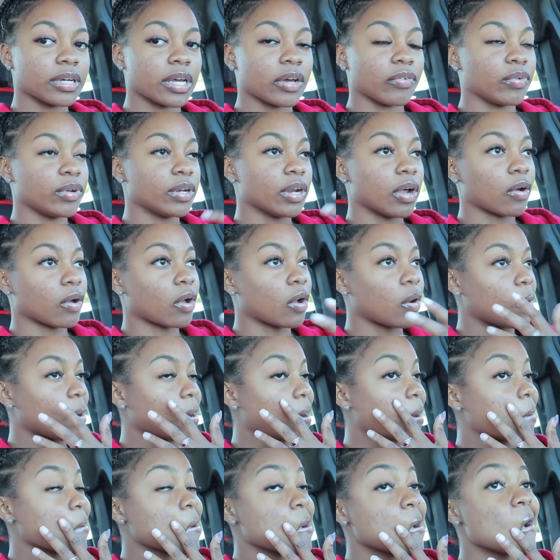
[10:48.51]
If we don't go
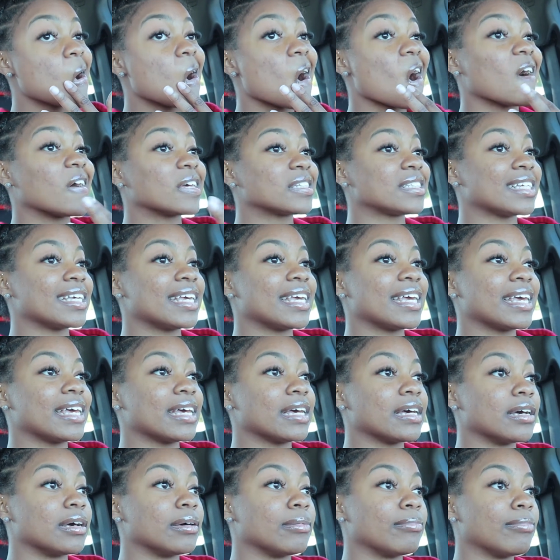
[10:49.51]
out, I'll see
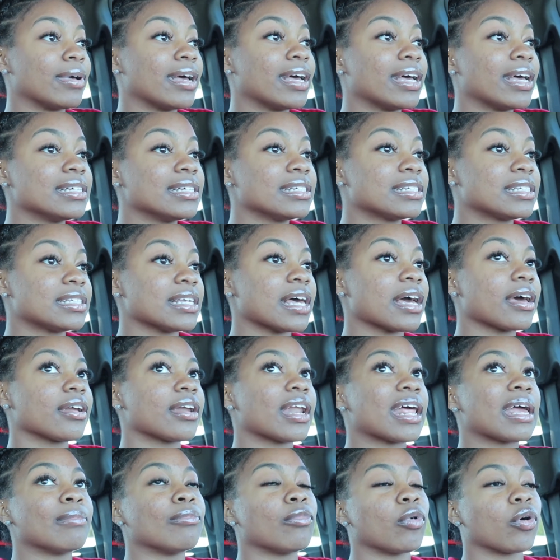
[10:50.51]
him
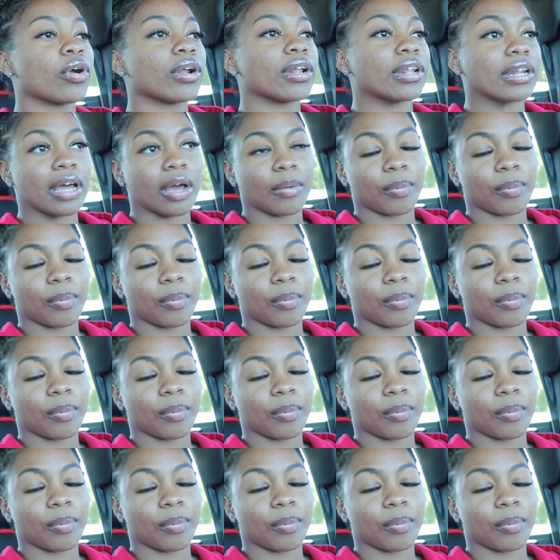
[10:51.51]
Saturday morning.